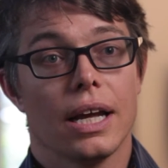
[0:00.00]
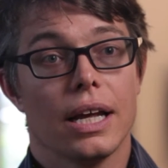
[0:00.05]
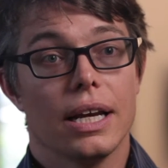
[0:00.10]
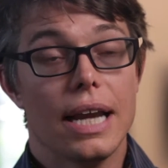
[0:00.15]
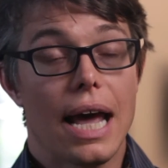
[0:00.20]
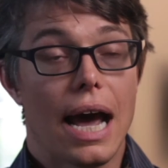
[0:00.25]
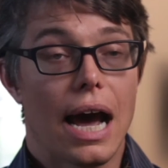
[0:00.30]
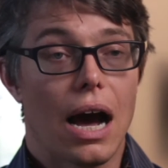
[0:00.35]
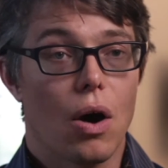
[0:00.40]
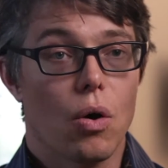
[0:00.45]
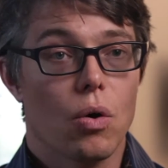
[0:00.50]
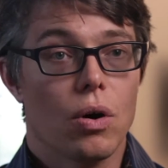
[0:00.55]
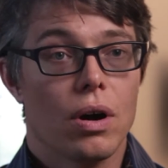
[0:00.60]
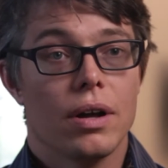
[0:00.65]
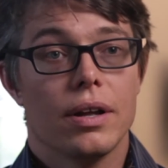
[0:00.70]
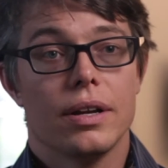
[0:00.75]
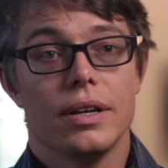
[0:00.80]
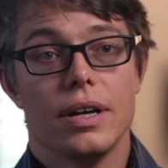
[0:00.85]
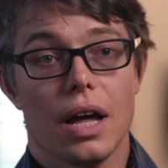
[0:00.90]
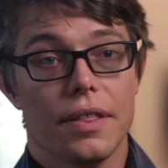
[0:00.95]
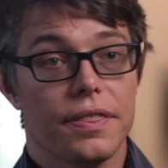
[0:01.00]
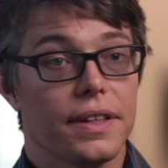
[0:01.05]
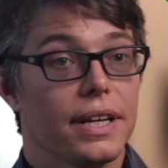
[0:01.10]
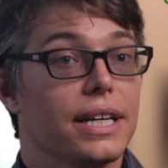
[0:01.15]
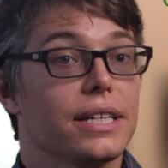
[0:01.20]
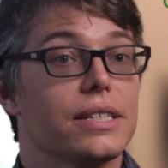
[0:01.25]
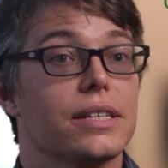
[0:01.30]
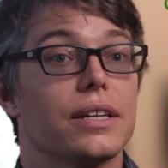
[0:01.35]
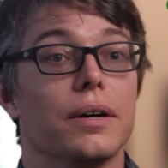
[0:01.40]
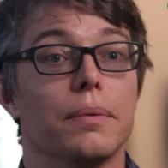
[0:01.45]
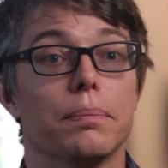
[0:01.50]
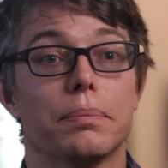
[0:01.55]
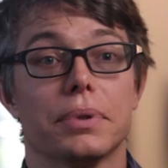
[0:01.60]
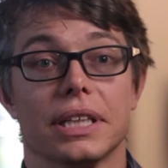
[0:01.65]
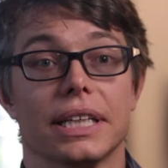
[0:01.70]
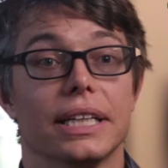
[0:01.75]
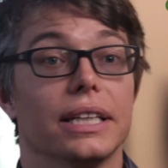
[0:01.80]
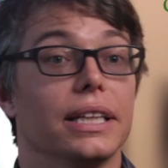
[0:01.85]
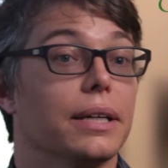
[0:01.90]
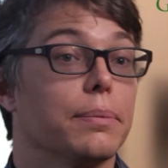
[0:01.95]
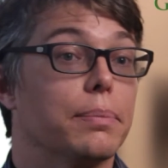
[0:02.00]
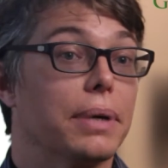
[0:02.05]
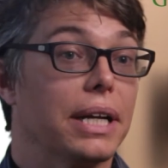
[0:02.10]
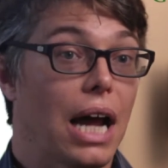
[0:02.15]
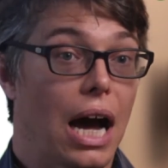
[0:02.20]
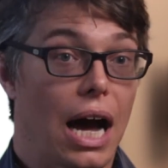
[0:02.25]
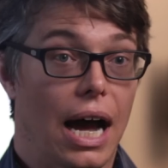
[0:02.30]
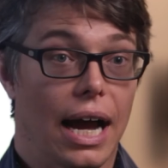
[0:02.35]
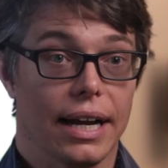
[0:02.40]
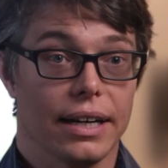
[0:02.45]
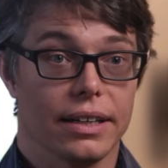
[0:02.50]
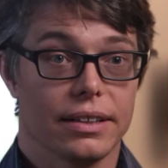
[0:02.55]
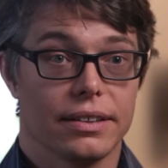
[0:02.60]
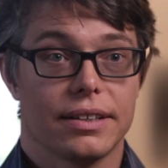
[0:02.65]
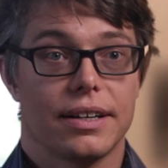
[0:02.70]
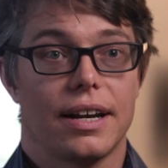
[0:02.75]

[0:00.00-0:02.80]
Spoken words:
Now, nothing is completely benign.